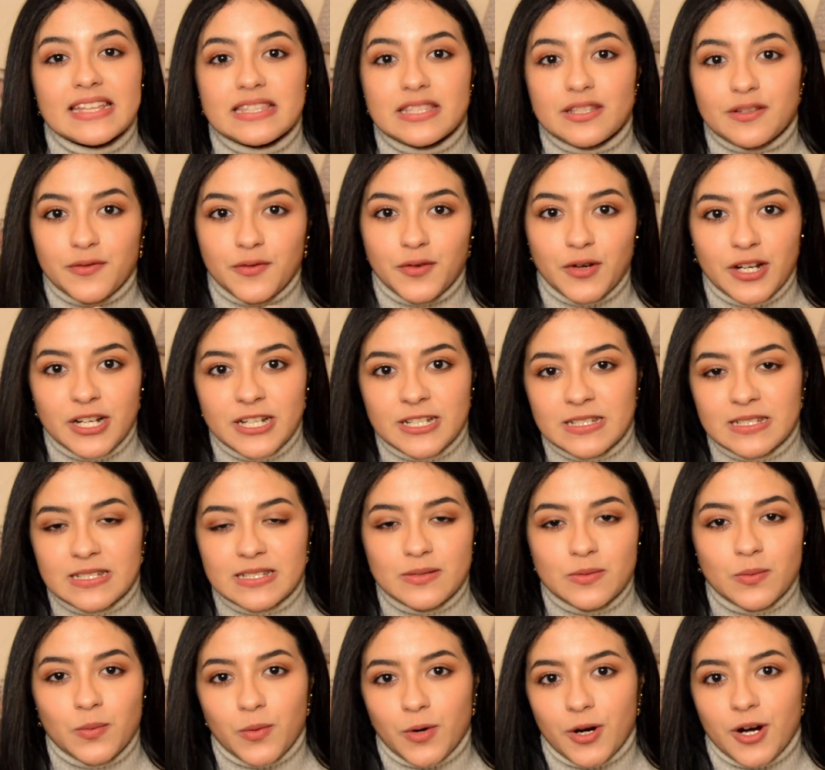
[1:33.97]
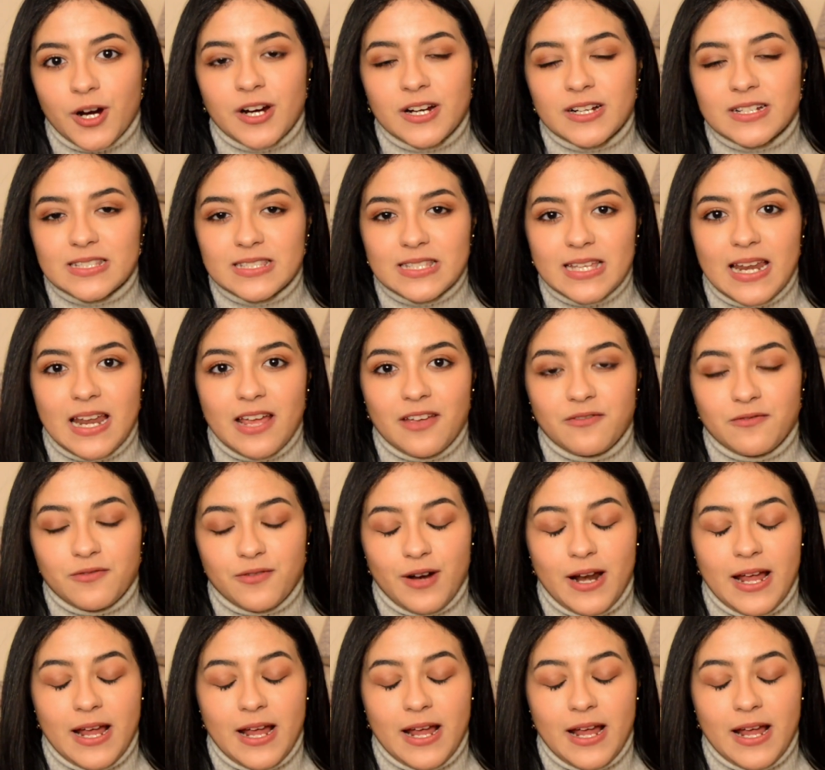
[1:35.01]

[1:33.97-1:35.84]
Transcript: different works that I've